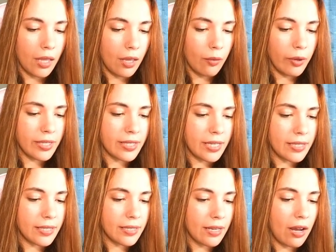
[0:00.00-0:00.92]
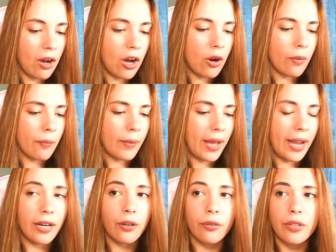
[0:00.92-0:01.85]
What is this? Oh,
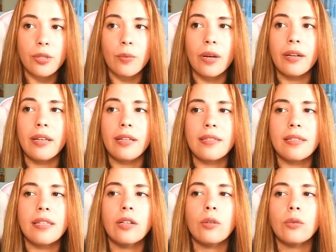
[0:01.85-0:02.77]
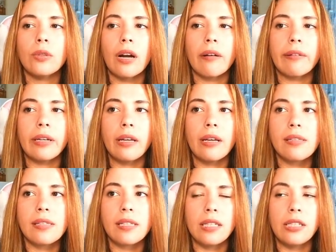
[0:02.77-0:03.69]
I know this one. It's the Golgari
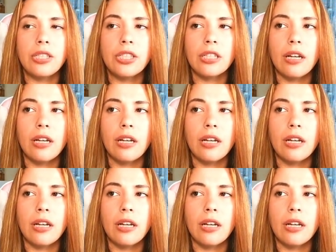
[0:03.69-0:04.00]
Siege.